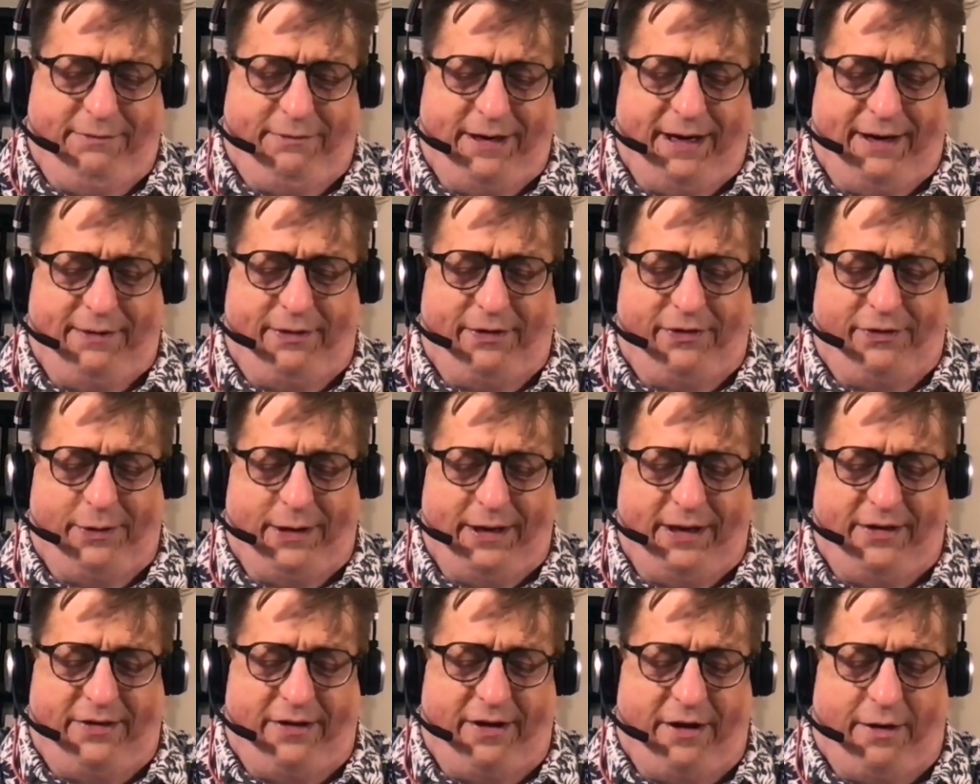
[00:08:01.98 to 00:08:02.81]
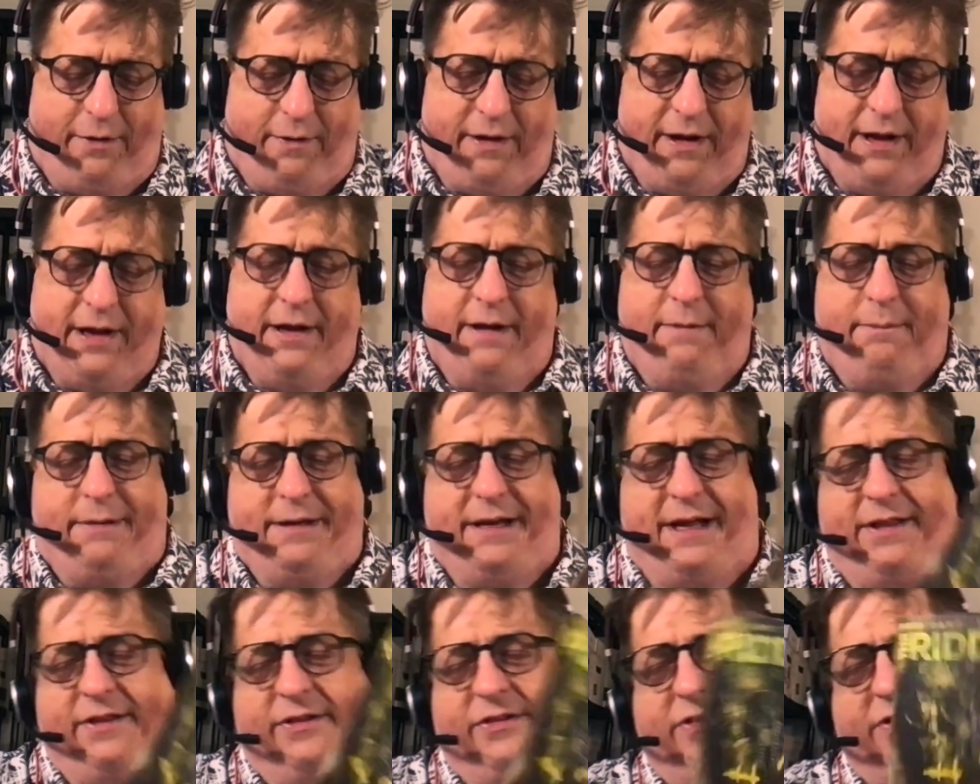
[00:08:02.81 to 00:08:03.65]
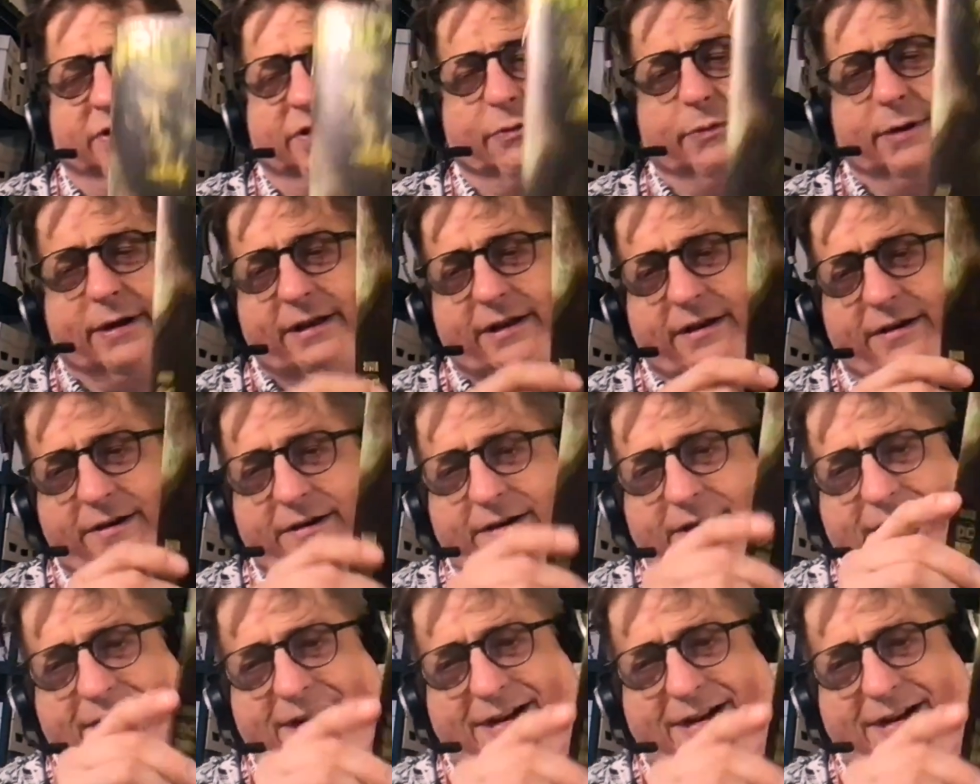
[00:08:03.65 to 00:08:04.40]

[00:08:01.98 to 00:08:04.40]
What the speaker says: whatevers do I need to note? But yeah, this is the Riddler.